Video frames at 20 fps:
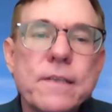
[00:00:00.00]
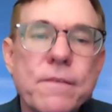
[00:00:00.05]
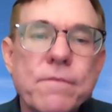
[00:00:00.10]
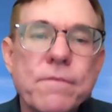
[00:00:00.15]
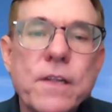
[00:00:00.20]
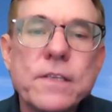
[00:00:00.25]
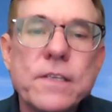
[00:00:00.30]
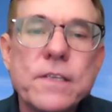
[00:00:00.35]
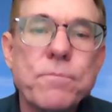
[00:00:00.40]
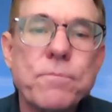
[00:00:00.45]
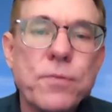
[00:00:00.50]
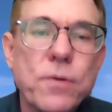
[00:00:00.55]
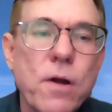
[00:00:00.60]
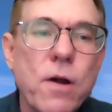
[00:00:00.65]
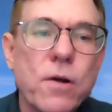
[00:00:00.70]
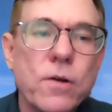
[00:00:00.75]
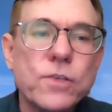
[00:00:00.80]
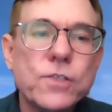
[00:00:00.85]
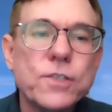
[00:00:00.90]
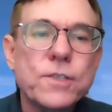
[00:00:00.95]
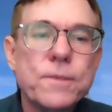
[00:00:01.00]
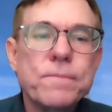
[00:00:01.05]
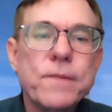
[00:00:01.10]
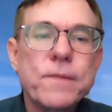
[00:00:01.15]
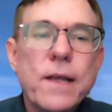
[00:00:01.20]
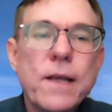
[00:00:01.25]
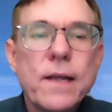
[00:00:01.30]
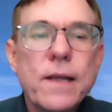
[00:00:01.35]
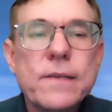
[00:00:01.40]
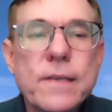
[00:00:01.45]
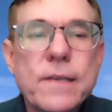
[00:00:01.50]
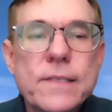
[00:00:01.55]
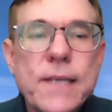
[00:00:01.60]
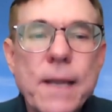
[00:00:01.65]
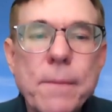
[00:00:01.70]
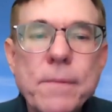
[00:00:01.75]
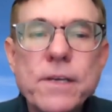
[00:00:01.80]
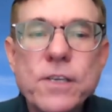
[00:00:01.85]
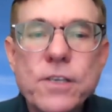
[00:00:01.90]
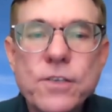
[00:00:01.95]
of this approach is a
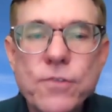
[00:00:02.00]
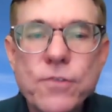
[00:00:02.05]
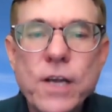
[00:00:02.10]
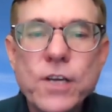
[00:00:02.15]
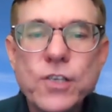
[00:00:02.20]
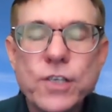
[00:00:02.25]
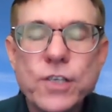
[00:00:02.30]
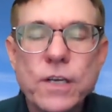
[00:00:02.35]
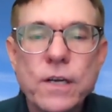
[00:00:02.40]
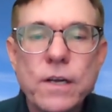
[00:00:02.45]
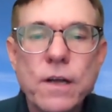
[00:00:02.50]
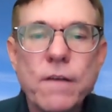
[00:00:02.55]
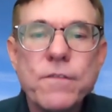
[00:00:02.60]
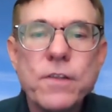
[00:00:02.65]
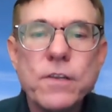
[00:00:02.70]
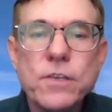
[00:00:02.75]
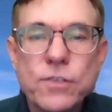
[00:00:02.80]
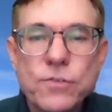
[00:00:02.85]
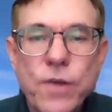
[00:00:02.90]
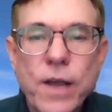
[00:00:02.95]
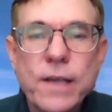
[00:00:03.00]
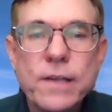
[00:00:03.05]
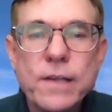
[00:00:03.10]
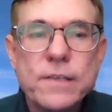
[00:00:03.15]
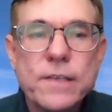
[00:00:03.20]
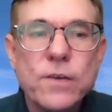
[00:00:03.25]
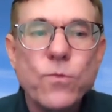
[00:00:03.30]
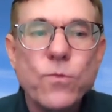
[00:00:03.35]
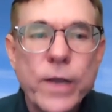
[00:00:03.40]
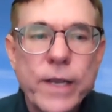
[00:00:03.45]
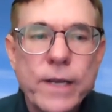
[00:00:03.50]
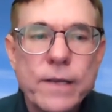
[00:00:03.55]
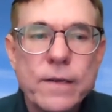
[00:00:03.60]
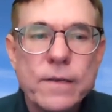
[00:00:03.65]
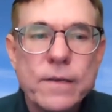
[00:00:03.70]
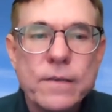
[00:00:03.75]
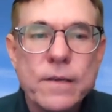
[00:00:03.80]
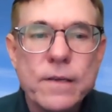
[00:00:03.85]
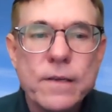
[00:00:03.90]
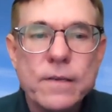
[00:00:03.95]
demonstration of the strengths and
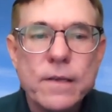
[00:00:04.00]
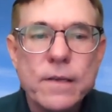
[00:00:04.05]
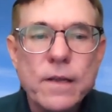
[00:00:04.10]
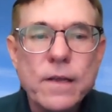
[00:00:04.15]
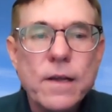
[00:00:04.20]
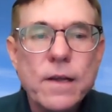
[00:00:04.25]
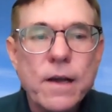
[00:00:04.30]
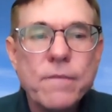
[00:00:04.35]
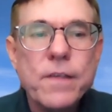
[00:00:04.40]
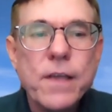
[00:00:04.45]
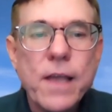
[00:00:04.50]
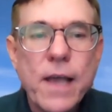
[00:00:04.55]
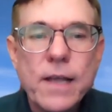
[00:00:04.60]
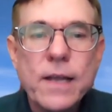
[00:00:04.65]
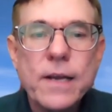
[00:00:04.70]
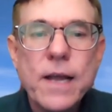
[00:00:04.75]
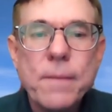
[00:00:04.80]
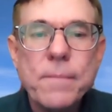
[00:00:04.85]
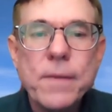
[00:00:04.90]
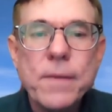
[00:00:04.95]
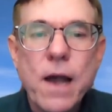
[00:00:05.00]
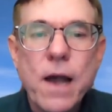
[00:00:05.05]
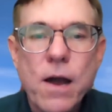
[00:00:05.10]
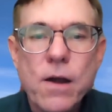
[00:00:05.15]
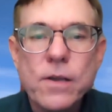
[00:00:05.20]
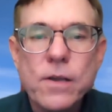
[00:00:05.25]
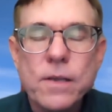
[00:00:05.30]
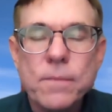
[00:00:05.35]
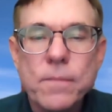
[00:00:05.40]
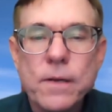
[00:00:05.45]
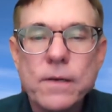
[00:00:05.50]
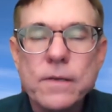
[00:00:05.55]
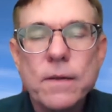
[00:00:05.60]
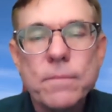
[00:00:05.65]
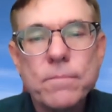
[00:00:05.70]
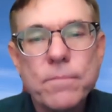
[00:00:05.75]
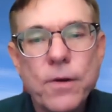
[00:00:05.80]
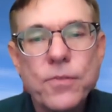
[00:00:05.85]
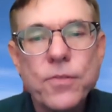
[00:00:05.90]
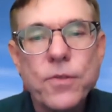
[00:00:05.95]
weaknesses of the economic arguments
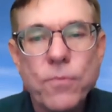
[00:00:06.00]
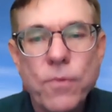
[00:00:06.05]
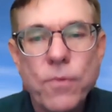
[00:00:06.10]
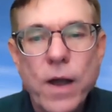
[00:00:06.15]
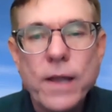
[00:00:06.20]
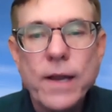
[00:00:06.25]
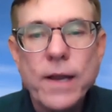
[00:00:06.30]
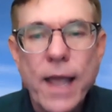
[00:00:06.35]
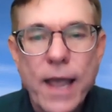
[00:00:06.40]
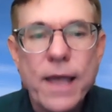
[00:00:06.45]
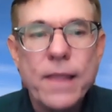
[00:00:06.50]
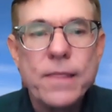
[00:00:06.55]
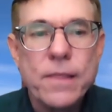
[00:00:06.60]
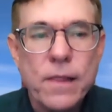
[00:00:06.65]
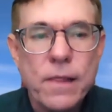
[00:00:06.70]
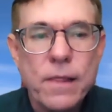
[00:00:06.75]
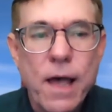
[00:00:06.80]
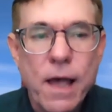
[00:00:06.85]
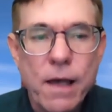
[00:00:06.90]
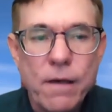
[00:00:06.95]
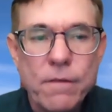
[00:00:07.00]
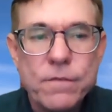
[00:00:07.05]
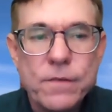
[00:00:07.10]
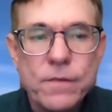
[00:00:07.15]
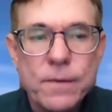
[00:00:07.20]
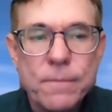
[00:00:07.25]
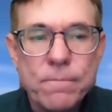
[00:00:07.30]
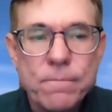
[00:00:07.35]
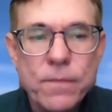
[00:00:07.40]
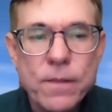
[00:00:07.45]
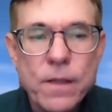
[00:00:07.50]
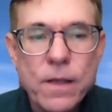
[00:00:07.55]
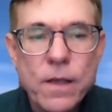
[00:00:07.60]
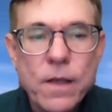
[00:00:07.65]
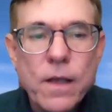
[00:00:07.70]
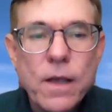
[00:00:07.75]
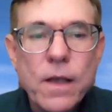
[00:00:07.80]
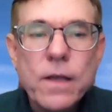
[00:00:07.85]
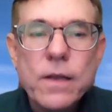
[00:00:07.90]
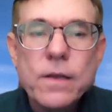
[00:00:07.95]
on both the right and the left,
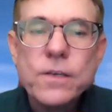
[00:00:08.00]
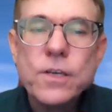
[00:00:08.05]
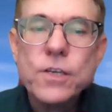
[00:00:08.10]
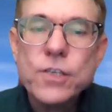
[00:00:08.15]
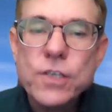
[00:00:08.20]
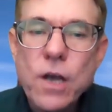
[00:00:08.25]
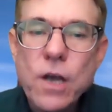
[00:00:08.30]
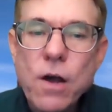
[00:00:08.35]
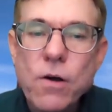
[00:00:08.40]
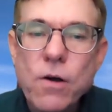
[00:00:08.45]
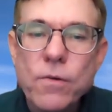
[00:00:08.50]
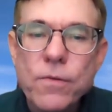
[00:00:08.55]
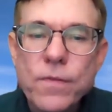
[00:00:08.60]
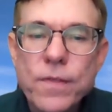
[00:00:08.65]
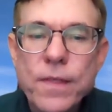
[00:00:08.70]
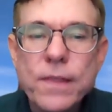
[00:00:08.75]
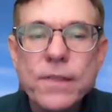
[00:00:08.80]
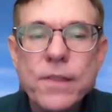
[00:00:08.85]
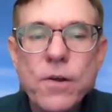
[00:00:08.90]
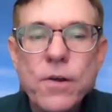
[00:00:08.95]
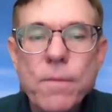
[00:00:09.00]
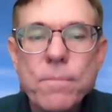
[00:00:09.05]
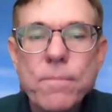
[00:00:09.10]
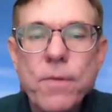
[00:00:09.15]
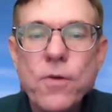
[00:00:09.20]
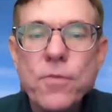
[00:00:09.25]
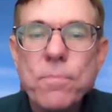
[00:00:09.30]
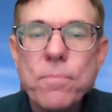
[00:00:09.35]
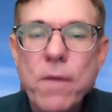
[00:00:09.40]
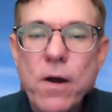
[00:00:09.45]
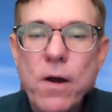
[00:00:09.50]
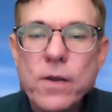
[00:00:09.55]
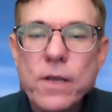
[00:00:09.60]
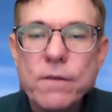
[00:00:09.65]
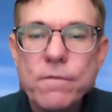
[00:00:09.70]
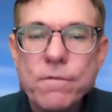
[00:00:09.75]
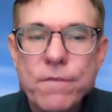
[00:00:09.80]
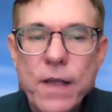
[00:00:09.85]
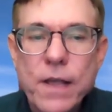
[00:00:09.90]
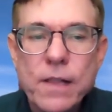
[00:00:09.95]
to show that there are both
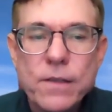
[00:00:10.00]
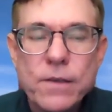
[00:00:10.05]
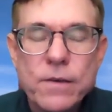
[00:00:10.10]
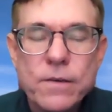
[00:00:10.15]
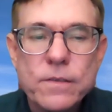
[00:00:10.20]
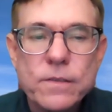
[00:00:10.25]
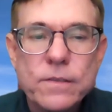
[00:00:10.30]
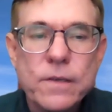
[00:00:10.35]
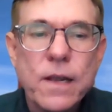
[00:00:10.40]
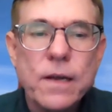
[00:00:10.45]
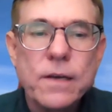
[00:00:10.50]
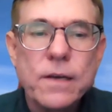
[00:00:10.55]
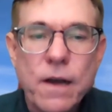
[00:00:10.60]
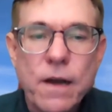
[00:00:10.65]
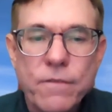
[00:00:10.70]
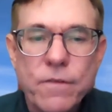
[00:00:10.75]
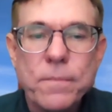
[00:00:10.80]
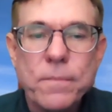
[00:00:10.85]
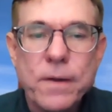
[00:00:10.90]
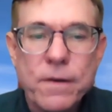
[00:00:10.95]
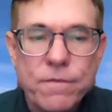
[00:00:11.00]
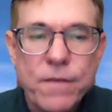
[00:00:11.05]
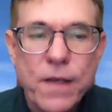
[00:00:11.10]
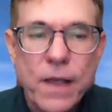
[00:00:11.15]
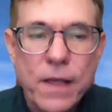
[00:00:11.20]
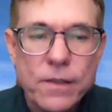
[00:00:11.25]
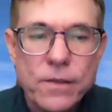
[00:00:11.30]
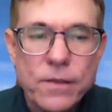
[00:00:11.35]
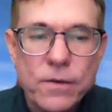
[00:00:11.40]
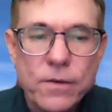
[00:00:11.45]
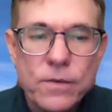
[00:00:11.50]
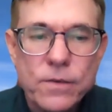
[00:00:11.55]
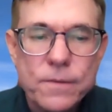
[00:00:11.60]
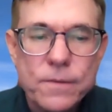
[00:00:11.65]
market failures and government failures,